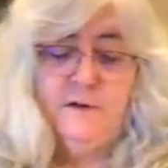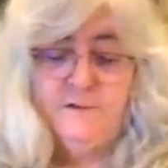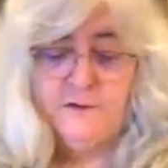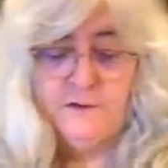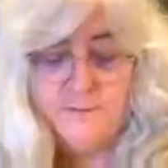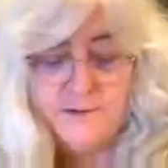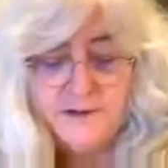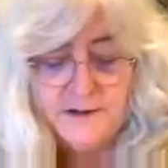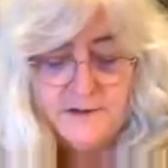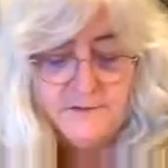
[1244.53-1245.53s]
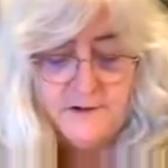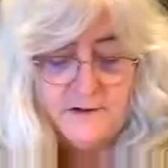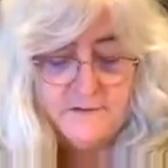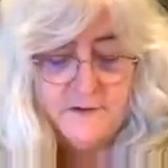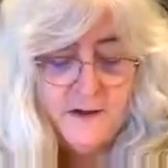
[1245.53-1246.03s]
It's a European
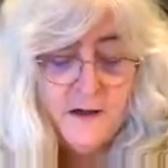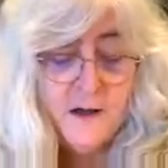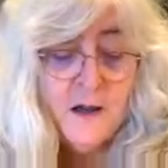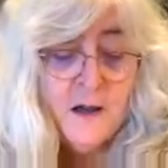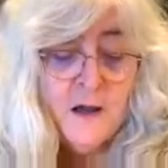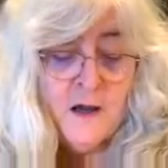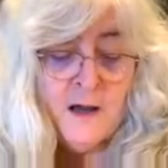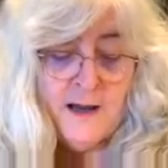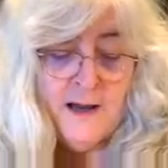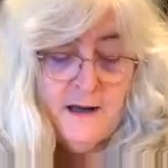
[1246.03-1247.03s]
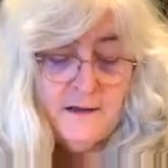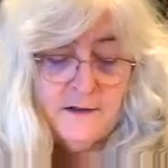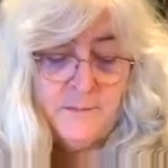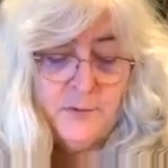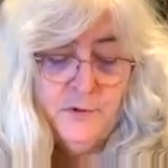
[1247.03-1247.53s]
A6. And I
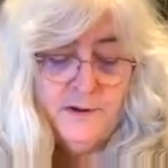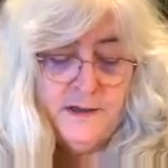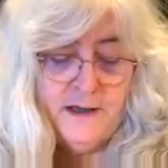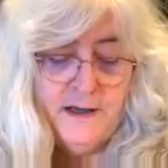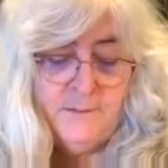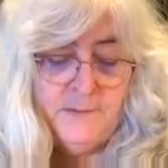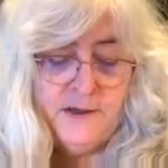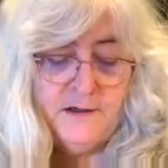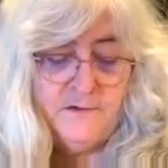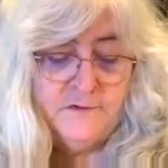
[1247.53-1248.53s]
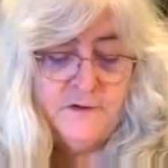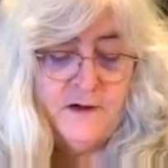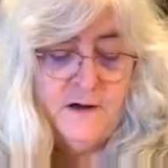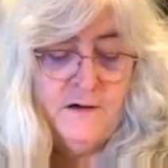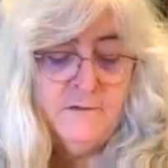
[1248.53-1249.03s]
put a piece
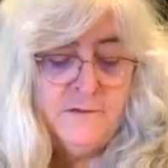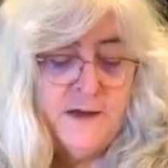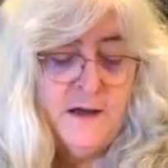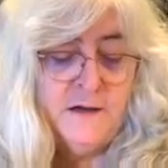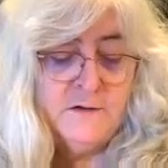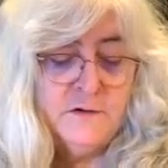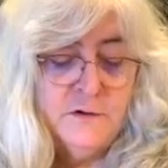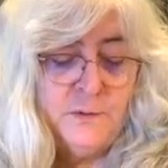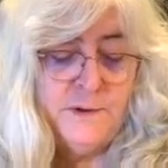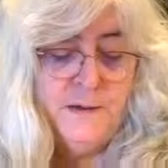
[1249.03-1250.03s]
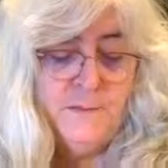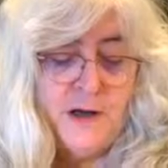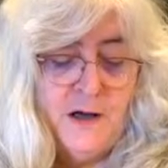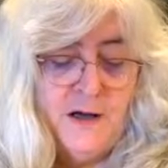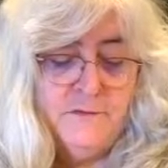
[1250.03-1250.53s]
of that cream
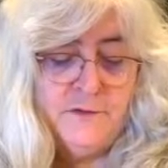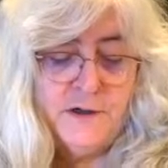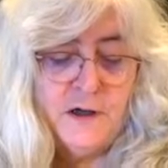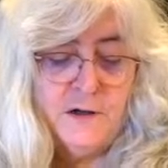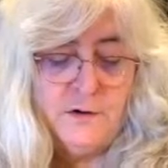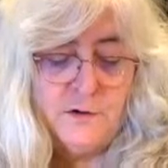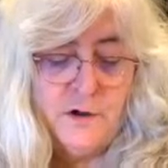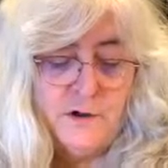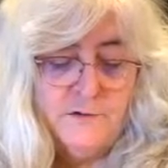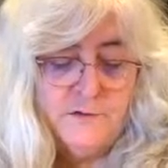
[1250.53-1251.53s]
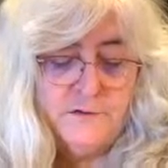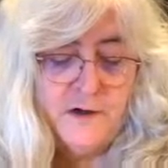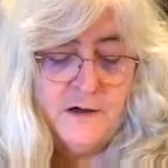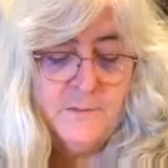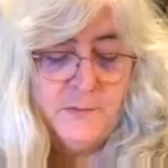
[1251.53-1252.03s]
ivory color
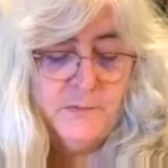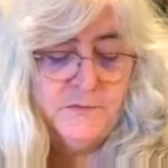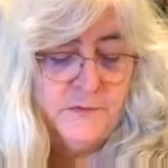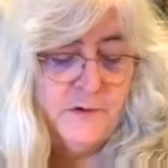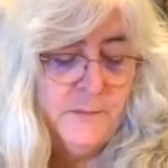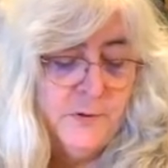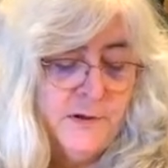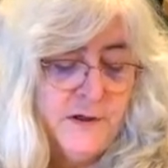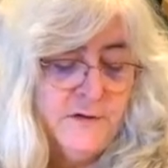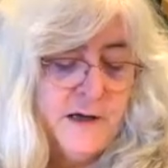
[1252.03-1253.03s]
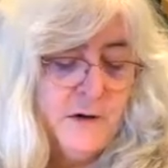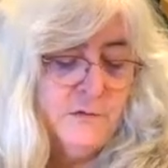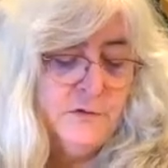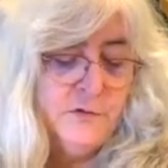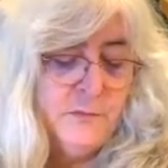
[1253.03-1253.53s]
cardstock, but before I put it down
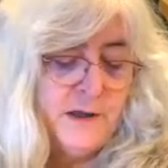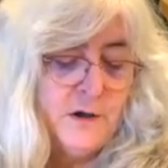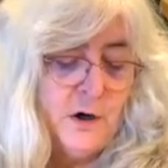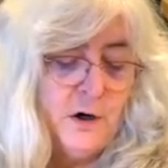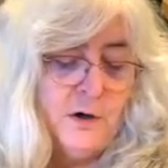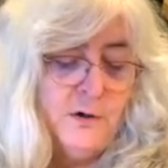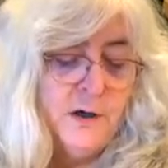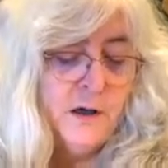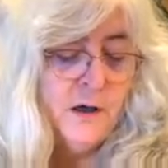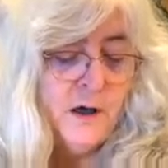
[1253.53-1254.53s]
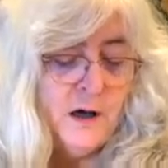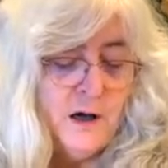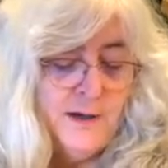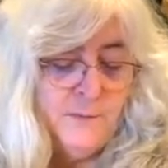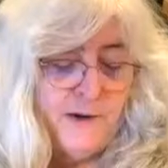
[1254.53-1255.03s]
to my card,
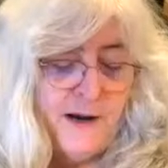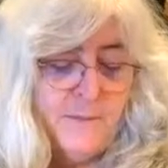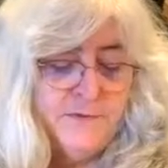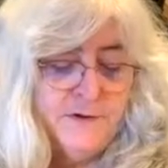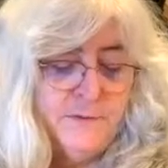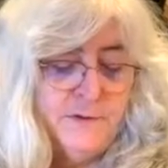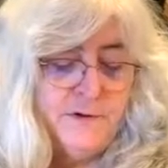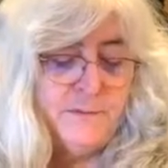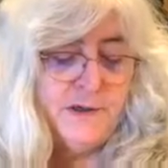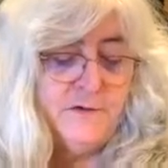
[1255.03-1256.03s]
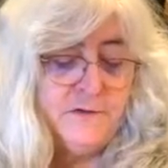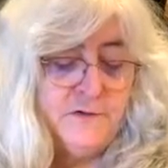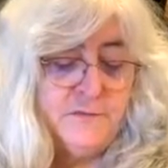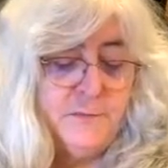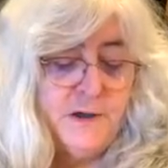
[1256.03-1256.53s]
I wrapped it with a piece
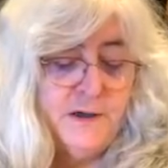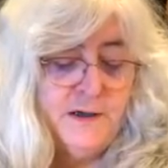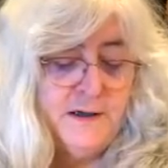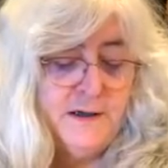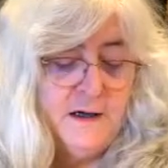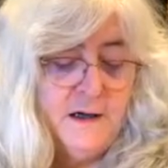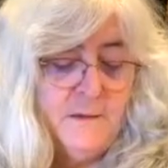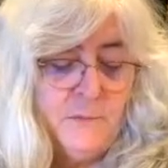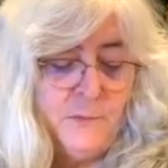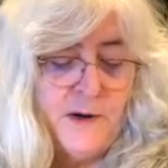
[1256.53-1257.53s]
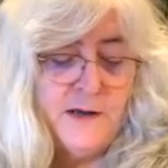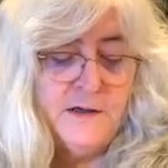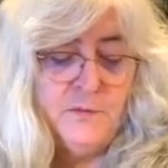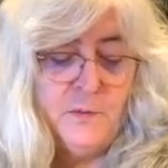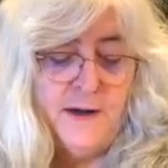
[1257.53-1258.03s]
of my red
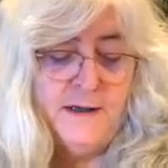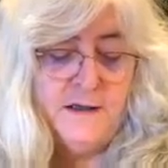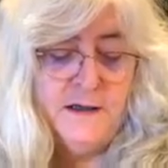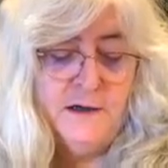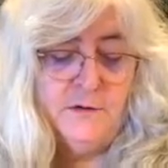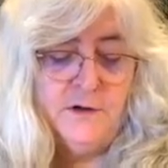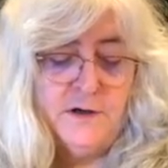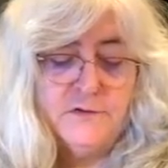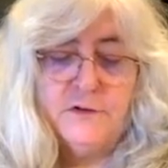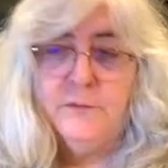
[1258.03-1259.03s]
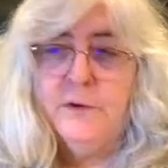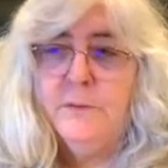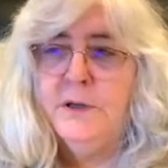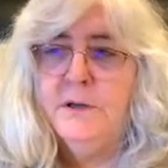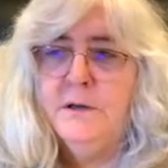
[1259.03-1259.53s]
and white iridescent ribbon